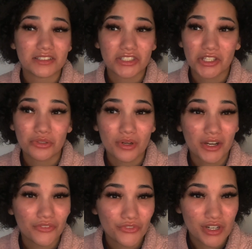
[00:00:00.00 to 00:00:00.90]

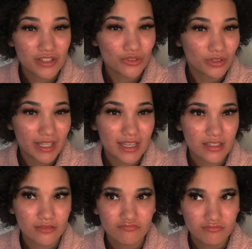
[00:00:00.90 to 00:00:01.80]
January 1st or
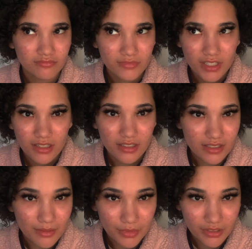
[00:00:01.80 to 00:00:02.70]
like
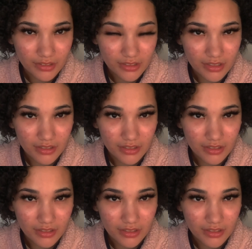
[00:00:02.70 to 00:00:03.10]
December,